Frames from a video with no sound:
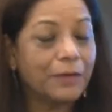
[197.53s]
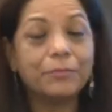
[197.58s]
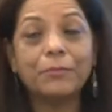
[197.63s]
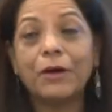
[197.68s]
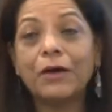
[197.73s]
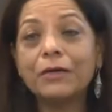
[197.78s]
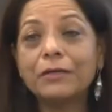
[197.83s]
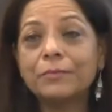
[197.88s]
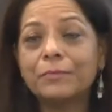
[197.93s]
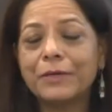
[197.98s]

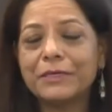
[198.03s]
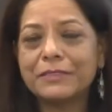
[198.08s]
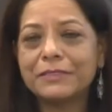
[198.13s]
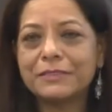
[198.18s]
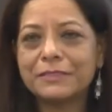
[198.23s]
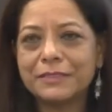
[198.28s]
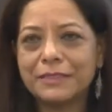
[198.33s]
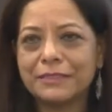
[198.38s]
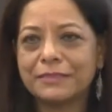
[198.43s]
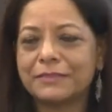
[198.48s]
mock
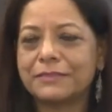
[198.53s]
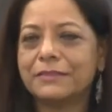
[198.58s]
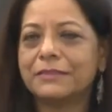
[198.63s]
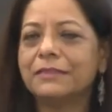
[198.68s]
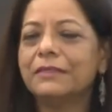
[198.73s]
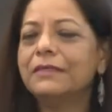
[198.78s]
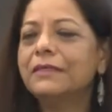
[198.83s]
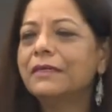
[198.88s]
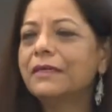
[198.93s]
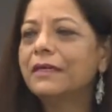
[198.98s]

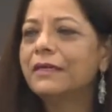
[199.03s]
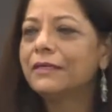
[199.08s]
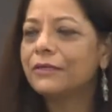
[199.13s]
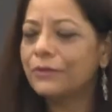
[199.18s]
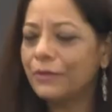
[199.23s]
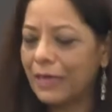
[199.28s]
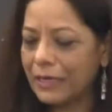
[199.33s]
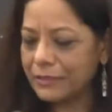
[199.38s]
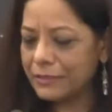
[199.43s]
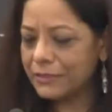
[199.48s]
presentation,
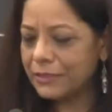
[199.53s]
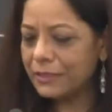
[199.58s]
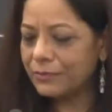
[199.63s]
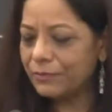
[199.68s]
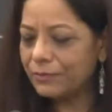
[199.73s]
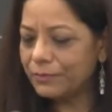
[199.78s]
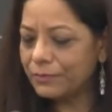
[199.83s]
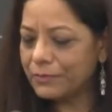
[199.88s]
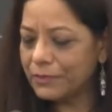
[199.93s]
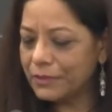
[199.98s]
you actually
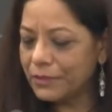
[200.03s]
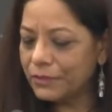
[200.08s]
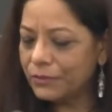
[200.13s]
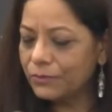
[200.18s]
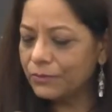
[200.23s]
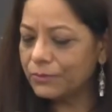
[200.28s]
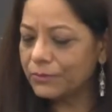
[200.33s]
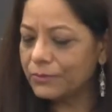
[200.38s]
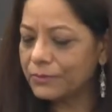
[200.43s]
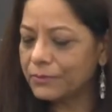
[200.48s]

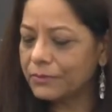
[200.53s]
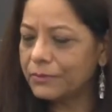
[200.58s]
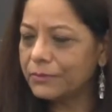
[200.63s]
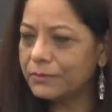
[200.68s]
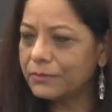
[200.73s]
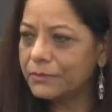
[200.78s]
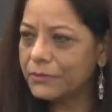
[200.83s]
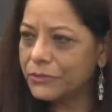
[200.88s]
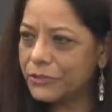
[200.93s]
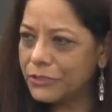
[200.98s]
knew
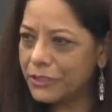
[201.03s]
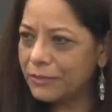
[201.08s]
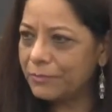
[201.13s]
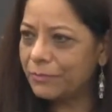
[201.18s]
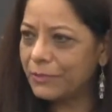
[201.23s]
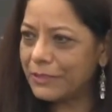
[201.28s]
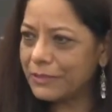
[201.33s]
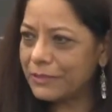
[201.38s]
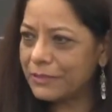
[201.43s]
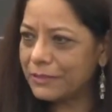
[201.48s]
she
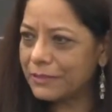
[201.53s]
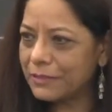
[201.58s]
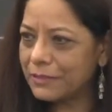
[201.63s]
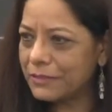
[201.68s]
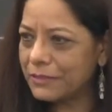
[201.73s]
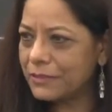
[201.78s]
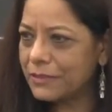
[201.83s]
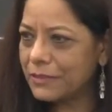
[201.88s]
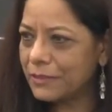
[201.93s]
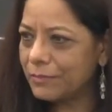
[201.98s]
brings
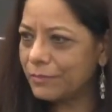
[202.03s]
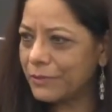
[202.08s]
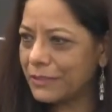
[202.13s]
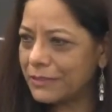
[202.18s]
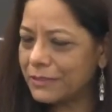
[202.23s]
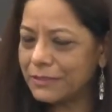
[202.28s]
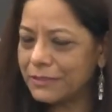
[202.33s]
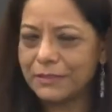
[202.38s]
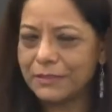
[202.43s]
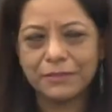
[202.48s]
this, she
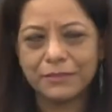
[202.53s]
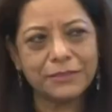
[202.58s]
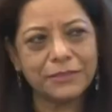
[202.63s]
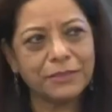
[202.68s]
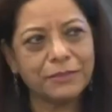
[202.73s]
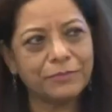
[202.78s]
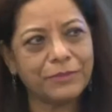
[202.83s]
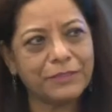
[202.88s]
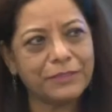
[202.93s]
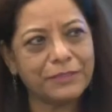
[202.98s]
brings this,
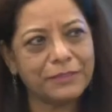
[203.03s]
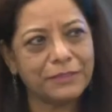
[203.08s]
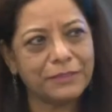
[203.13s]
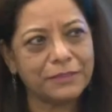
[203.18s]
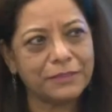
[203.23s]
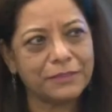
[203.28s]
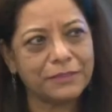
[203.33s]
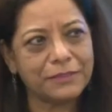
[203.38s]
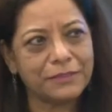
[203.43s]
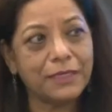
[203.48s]
she brings
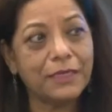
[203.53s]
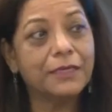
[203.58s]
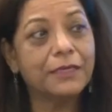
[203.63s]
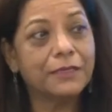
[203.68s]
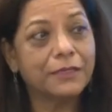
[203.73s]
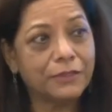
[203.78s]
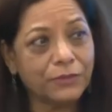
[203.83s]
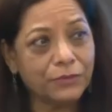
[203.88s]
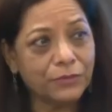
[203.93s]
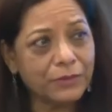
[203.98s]
this.
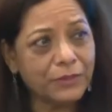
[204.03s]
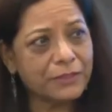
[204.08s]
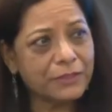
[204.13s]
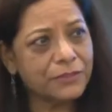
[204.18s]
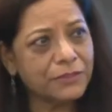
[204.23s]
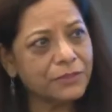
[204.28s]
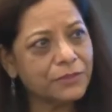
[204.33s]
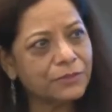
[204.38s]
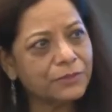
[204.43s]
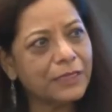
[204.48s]
You need
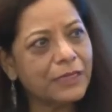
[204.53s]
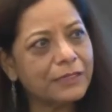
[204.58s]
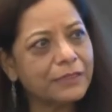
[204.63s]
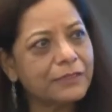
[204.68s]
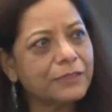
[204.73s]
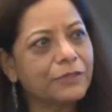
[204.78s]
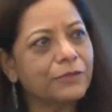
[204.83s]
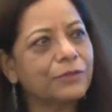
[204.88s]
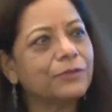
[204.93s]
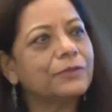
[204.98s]
to do that
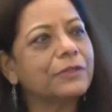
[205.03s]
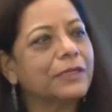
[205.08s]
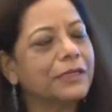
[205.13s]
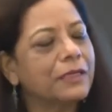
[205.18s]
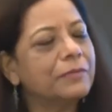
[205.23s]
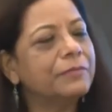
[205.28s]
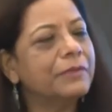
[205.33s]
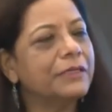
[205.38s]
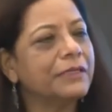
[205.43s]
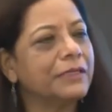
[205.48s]
in your own
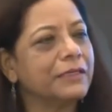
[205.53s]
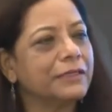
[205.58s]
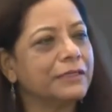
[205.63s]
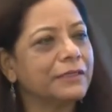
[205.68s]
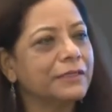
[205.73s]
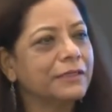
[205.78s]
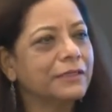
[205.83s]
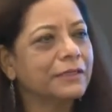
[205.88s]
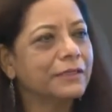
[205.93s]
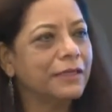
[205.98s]
company.
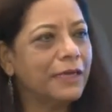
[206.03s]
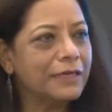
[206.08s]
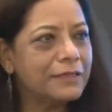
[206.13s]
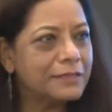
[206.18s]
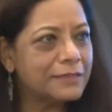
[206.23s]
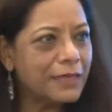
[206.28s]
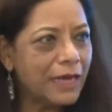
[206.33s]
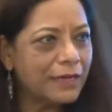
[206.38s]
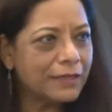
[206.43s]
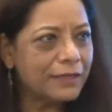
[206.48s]

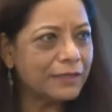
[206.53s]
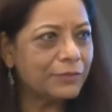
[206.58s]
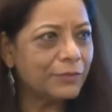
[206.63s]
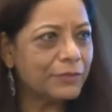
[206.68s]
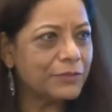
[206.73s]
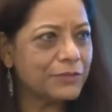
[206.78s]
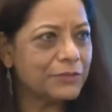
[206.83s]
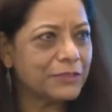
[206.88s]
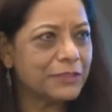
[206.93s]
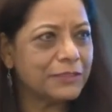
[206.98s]
Exactly
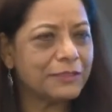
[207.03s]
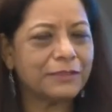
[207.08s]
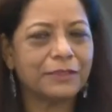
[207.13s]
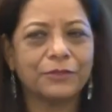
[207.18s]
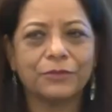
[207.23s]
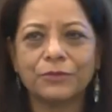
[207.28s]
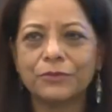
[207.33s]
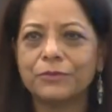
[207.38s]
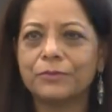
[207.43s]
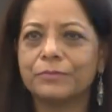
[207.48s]
what you did in the
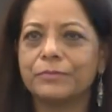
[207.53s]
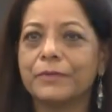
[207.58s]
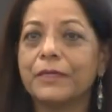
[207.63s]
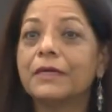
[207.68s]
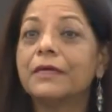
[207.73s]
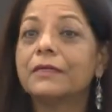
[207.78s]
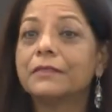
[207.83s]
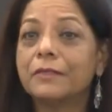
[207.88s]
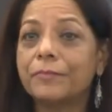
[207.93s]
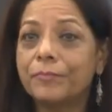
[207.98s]
group.
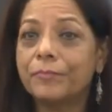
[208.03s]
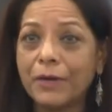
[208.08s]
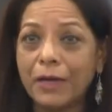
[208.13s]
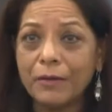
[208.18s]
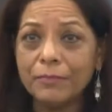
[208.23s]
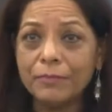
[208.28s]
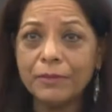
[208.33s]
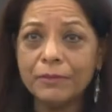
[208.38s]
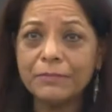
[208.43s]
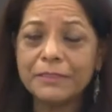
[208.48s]
The
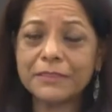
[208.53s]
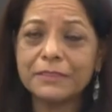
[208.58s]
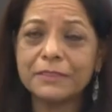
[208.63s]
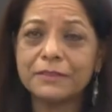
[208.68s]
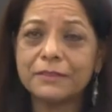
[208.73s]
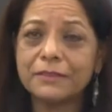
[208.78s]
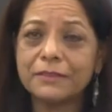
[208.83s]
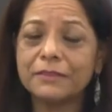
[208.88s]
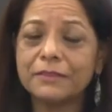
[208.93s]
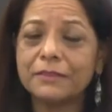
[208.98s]
problem is
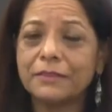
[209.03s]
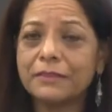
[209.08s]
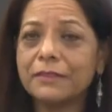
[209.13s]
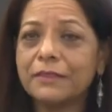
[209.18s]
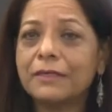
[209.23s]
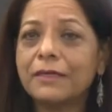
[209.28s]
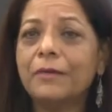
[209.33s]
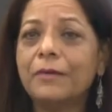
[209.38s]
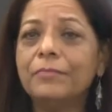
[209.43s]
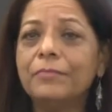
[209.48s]
that the
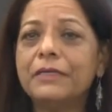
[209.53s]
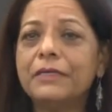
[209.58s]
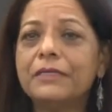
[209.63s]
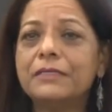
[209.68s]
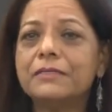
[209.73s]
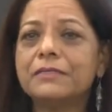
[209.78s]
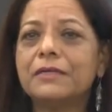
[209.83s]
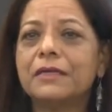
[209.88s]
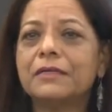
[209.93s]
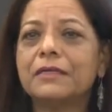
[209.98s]
company
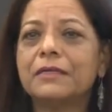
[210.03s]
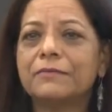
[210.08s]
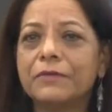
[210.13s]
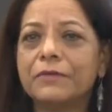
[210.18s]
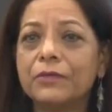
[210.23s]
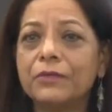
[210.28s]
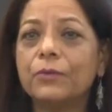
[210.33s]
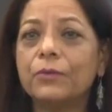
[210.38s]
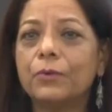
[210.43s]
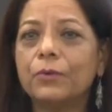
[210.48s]
is not
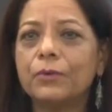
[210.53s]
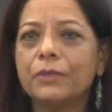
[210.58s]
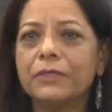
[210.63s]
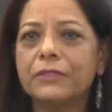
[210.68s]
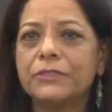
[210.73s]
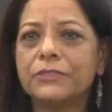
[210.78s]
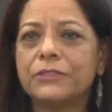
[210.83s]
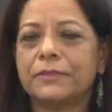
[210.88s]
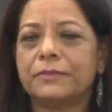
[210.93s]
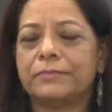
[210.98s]
giving you
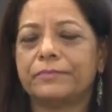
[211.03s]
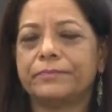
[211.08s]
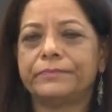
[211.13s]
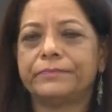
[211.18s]
ownership.